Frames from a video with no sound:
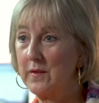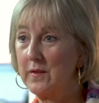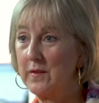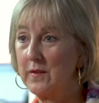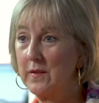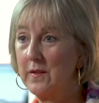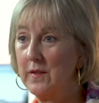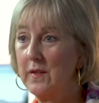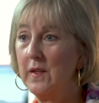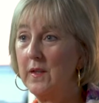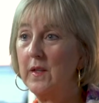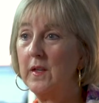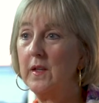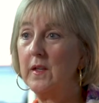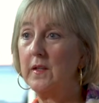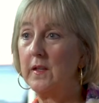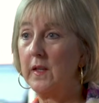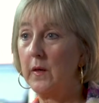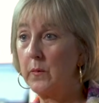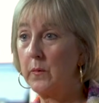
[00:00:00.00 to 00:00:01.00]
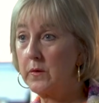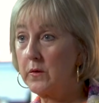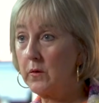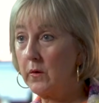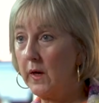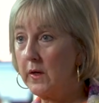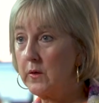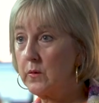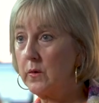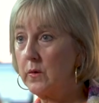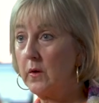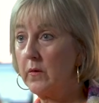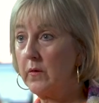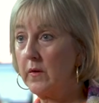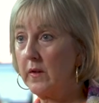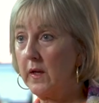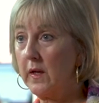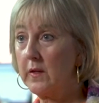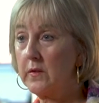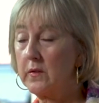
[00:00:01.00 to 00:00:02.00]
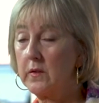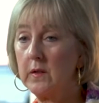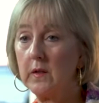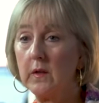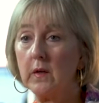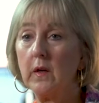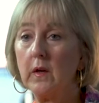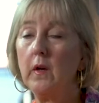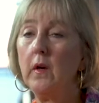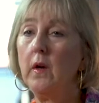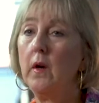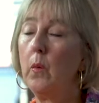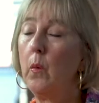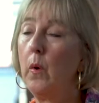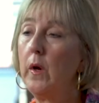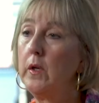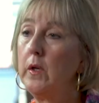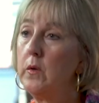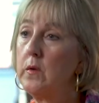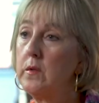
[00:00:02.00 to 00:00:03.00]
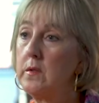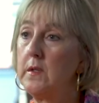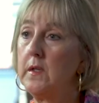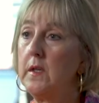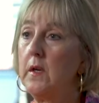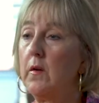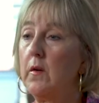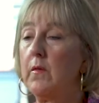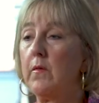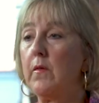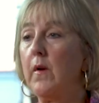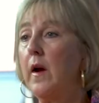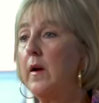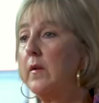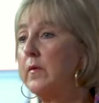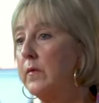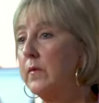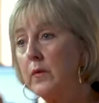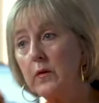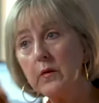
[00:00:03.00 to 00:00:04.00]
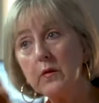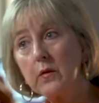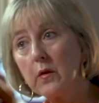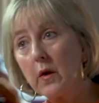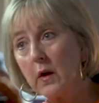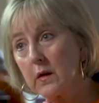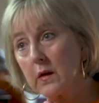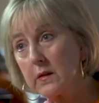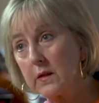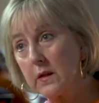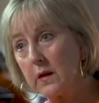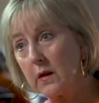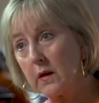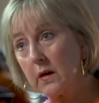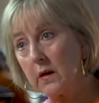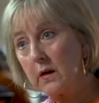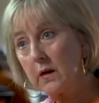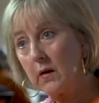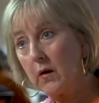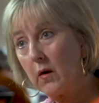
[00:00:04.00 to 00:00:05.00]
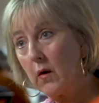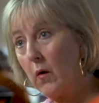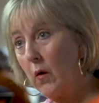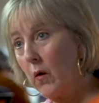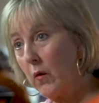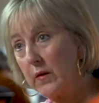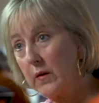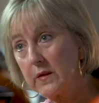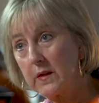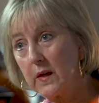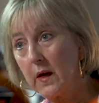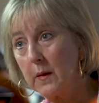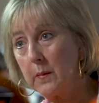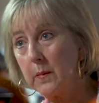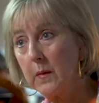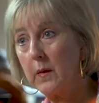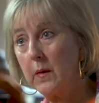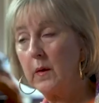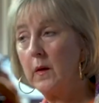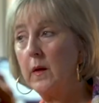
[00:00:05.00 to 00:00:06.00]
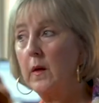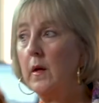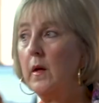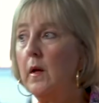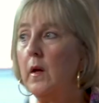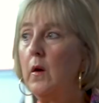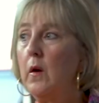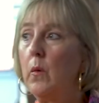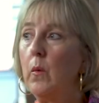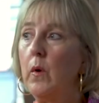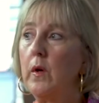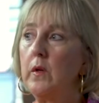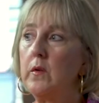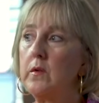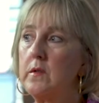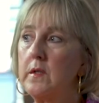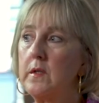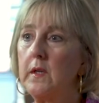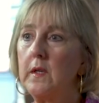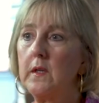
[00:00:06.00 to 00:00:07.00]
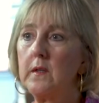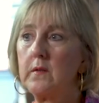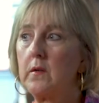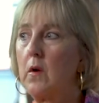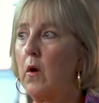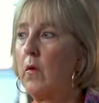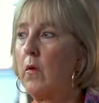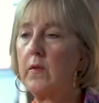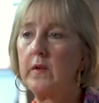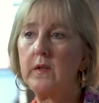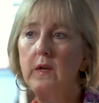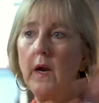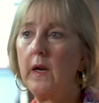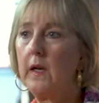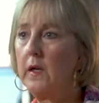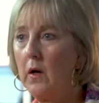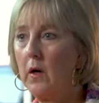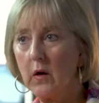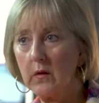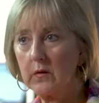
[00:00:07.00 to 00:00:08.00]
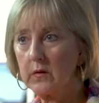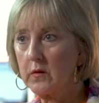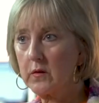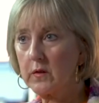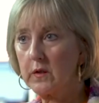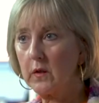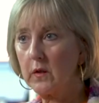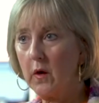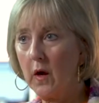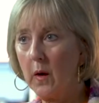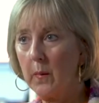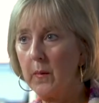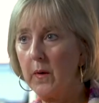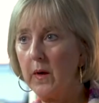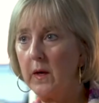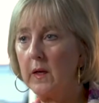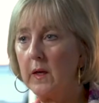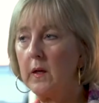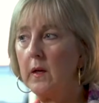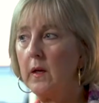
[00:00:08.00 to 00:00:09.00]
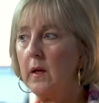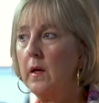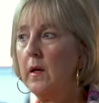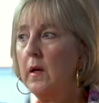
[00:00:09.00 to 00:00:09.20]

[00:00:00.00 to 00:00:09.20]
Mm-hmm. That was gradual over the last year. What you see are five food trucks here all the time. What you see is all, the dining halls are still operating.